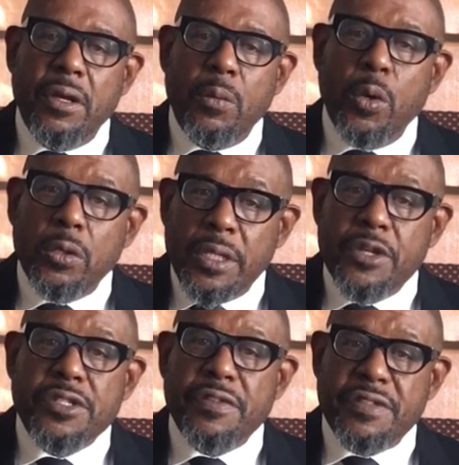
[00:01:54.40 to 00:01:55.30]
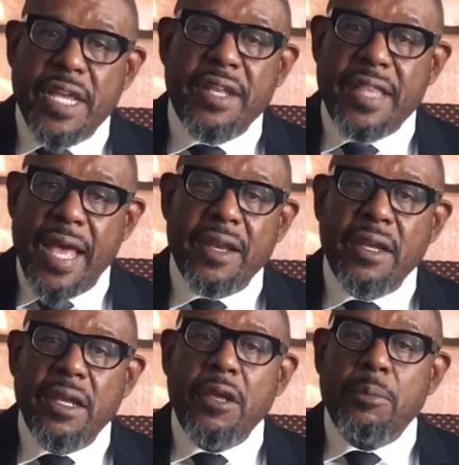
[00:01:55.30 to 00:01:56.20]
World leaders have stated that
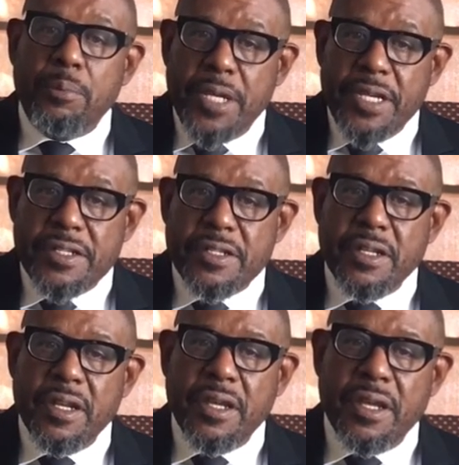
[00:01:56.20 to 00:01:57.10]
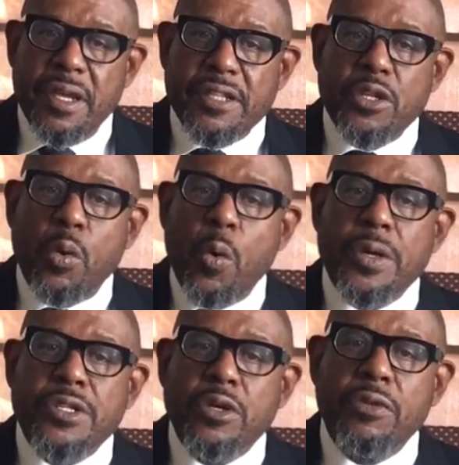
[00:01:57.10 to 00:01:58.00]
peace is a
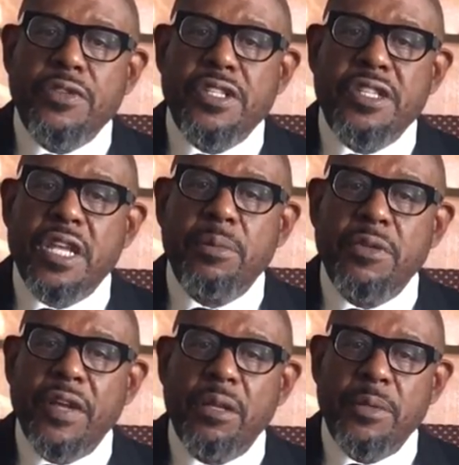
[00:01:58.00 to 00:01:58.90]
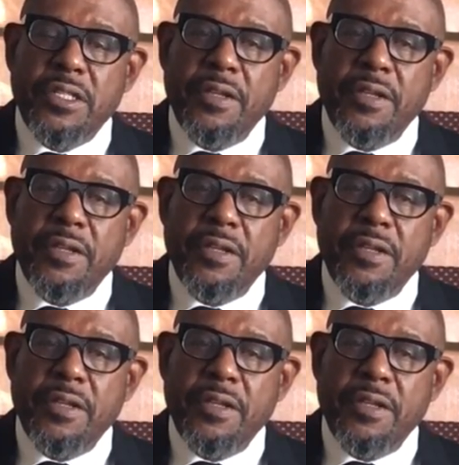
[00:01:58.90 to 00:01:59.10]
cornerstone for sustainable development.